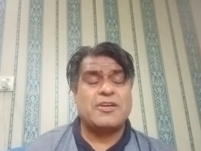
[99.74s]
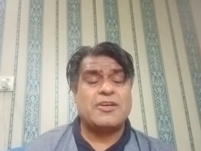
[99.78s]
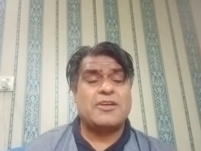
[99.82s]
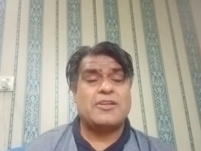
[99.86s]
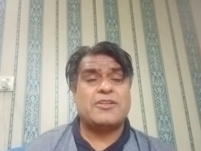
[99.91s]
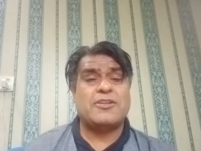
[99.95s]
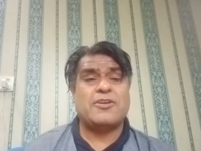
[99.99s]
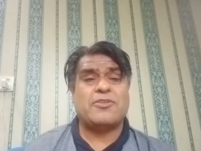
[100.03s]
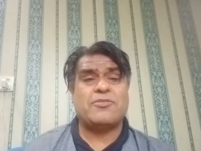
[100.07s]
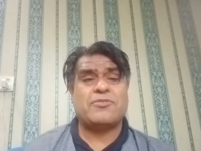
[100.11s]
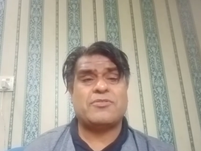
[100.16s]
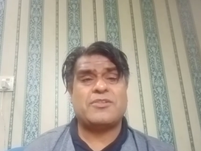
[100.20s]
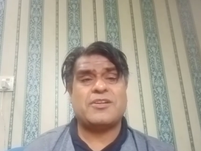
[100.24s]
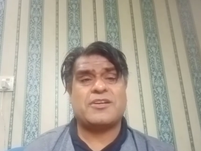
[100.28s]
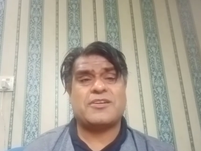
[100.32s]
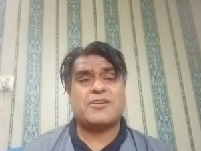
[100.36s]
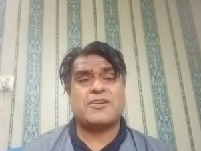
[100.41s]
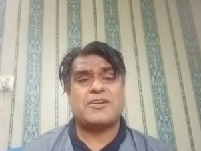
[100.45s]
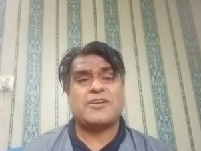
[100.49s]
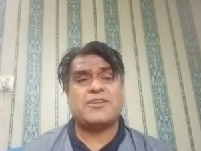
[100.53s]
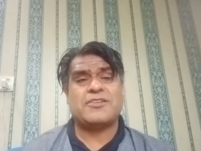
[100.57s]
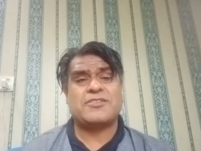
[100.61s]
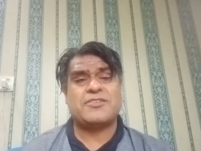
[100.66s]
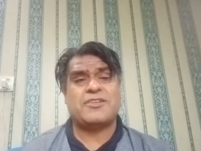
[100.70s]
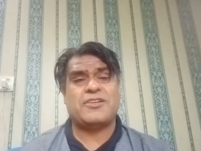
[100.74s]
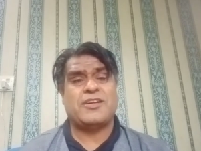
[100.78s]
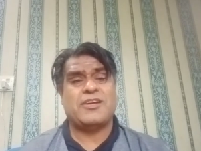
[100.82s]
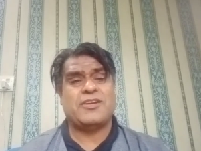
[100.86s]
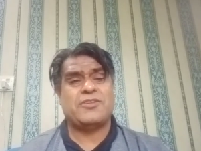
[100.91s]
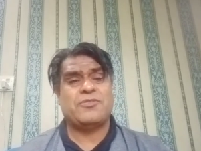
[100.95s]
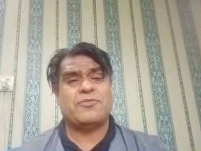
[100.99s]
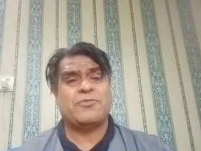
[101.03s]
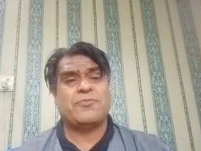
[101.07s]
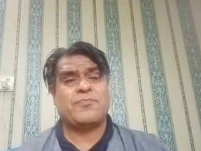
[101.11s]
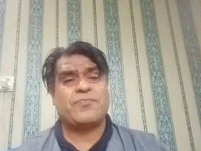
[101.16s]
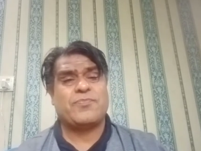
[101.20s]
Now the current
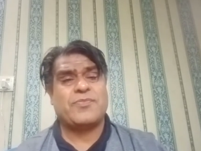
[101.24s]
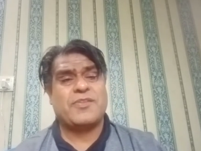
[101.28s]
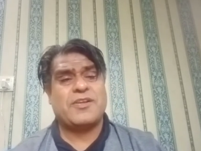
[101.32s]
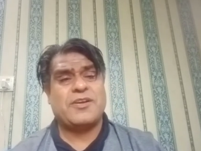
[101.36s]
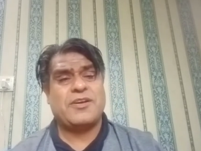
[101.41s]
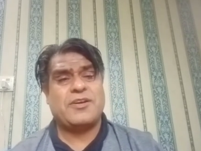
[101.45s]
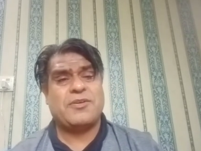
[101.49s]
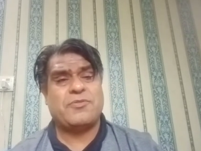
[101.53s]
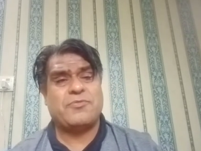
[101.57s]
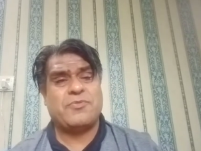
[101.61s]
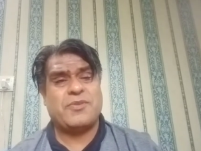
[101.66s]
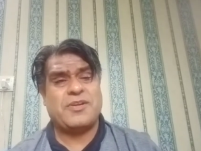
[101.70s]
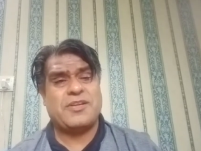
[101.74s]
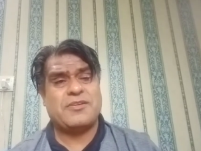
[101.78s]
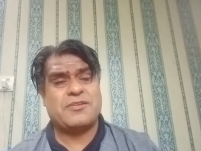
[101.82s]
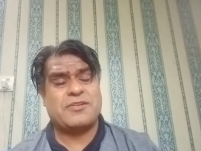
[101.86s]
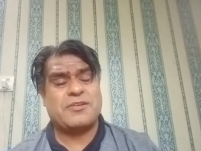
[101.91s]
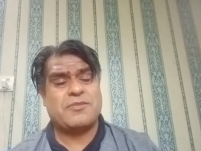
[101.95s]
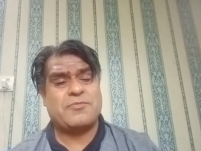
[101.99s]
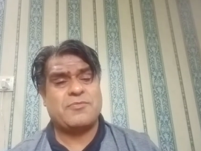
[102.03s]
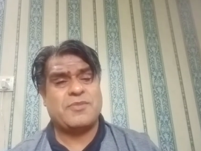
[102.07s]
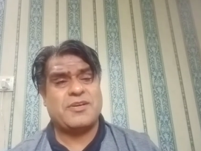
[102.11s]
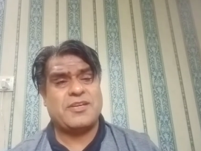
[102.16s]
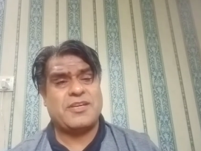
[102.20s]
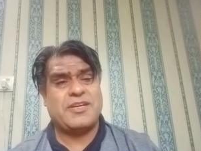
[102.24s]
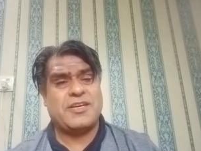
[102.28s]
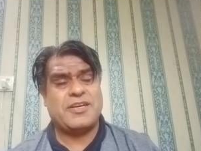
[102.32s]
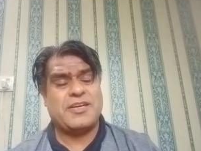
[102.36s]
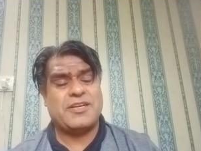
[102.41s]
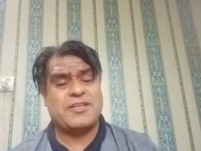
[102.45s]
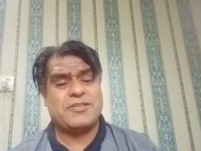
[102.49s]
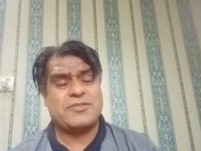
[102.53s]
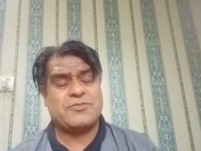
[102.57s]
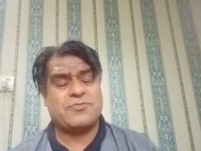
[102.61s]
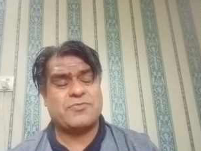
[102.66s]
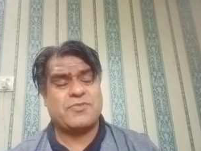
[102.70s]
scenario. Uh, when Kamala
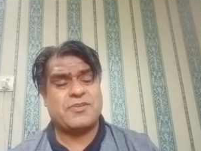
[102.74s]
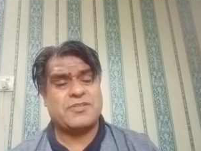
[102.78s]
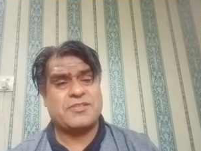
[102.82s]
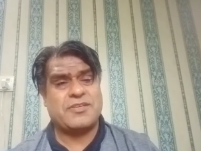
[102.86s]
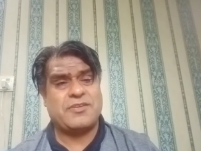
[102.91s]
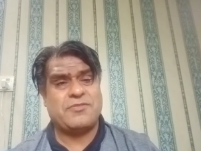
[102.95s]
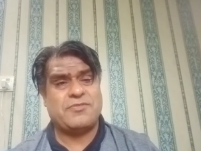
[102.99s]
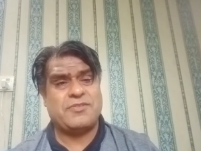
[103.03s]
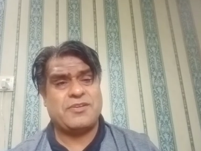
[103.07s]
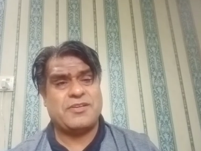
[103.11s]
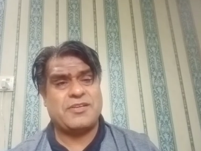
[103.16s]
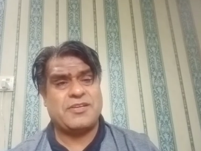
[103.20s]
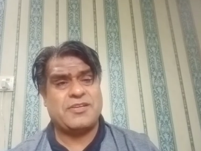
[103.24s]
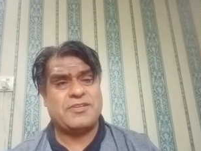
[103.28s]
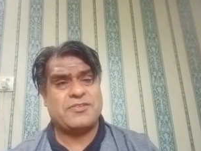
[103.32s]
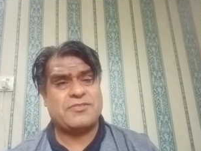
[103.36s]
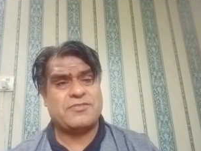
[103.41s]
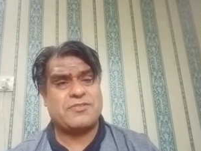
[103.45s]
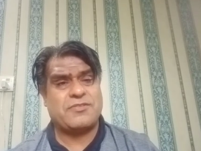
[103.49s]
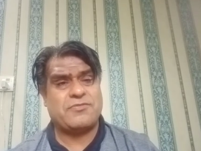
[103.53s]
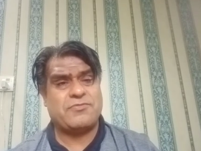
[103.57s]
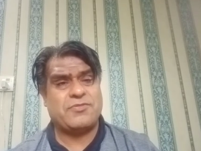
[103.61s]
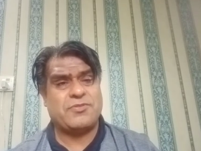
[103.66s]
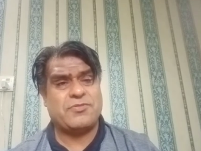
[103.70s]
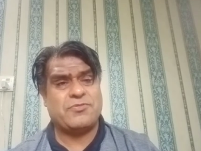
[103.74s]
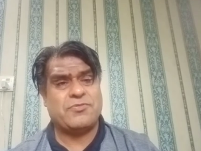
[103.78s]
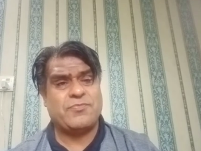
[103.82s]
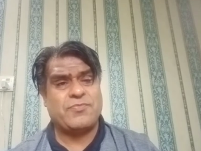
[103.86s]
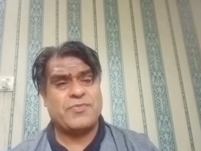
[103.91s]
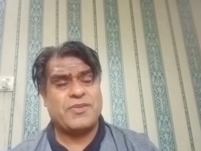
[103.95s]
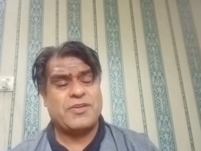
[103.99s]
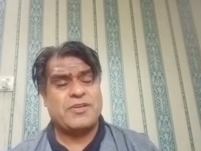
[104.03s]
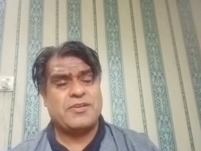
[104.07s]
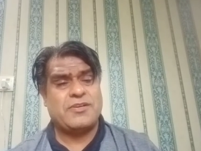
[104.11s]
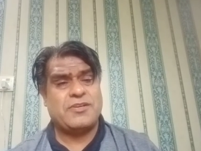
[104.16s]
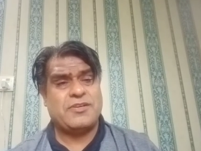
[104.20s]
Harris was giving interview,
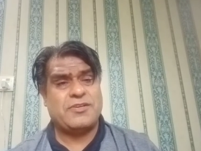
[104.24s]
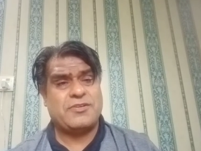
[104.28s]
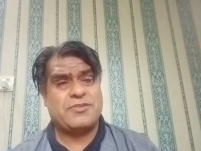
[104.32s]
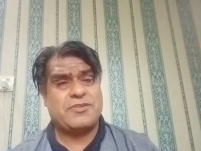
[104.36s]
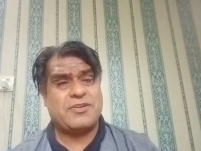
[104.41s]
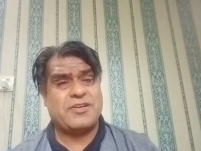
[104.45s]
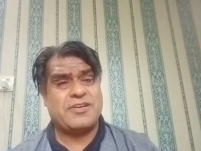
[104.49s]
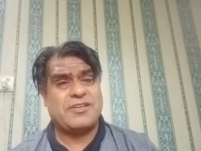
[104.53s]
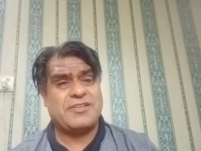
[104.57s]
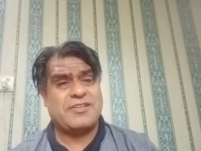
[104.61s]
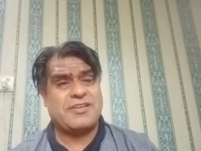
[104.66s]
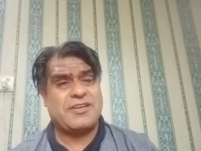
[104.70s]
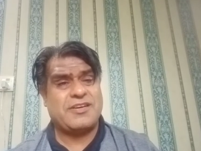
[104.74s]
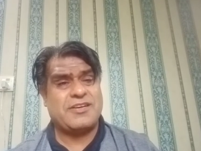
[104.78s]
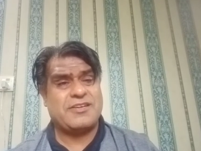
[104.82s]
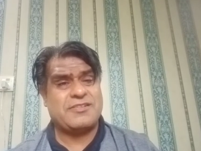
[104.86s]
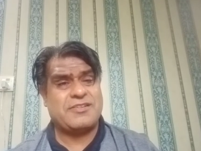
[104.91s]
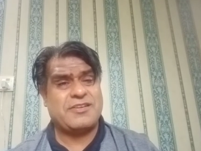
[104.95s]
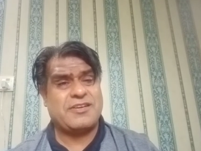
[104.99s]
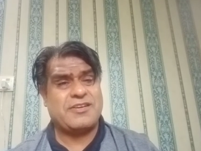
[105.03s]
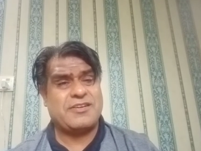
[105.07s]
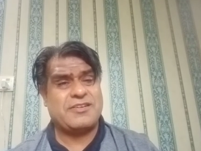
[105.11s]
it uh, the,